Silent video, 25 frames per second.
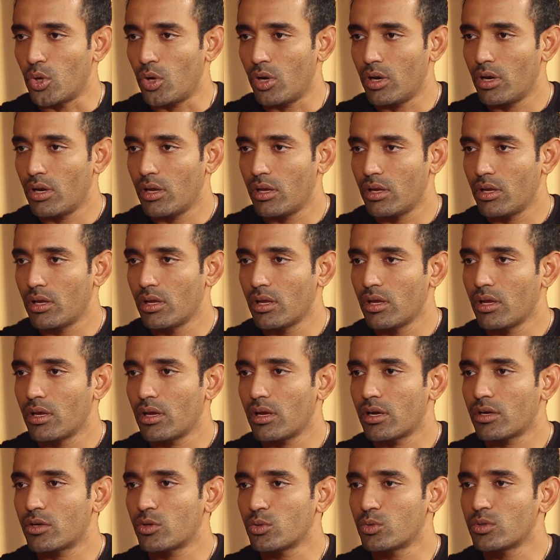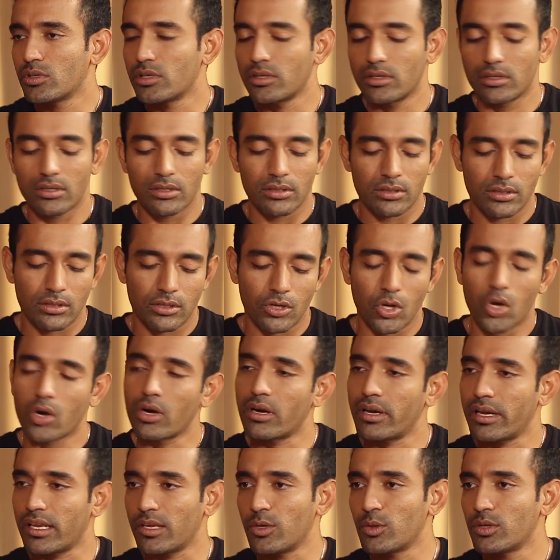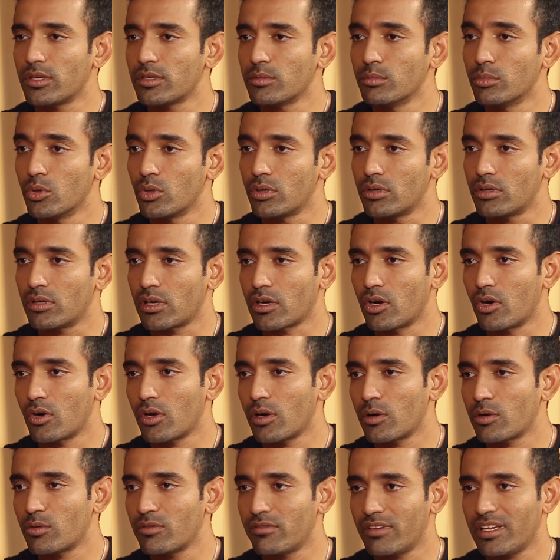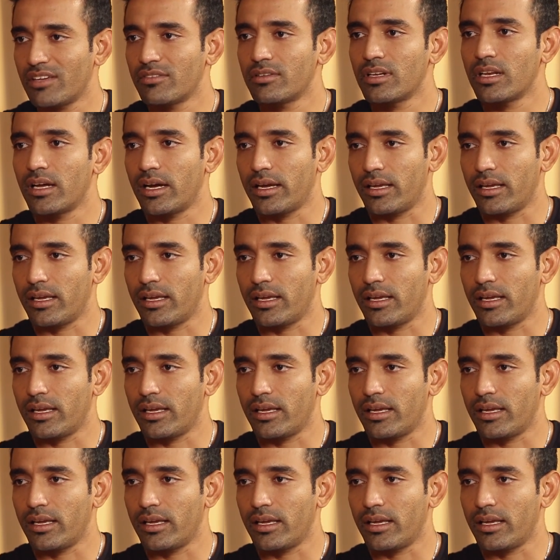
ball to a non-regular bowler. I got out to Wavell